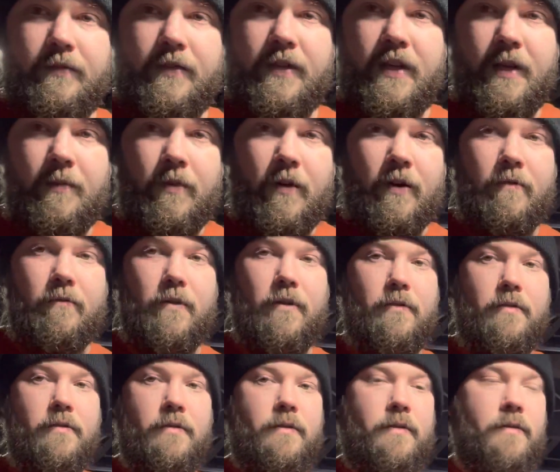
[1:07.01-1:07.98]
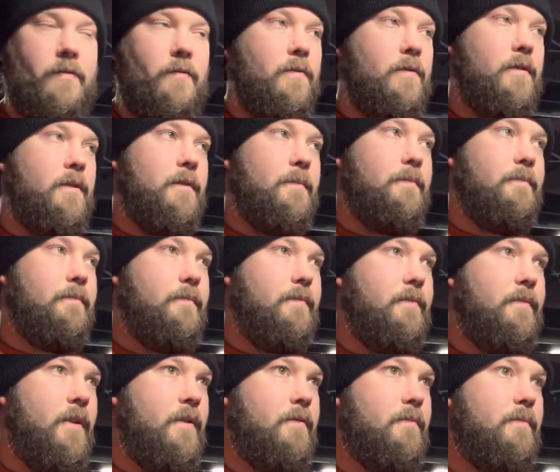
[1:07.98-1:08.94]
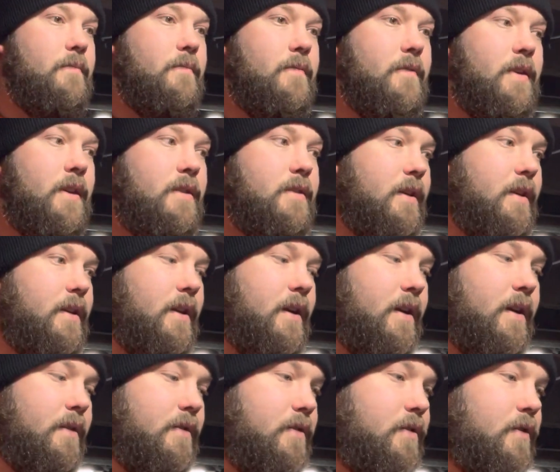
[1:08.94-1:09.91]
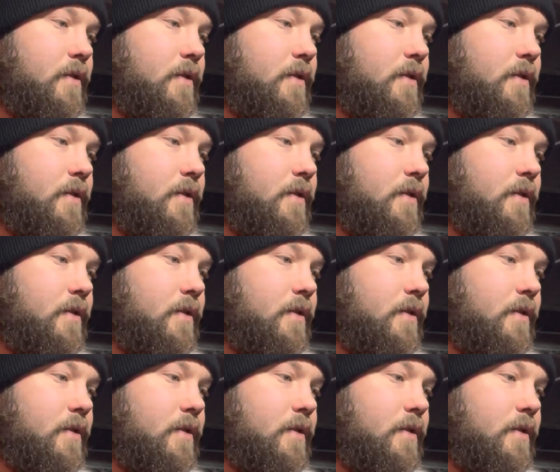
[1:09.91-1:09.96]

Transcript: T-bar rows or you know things like that.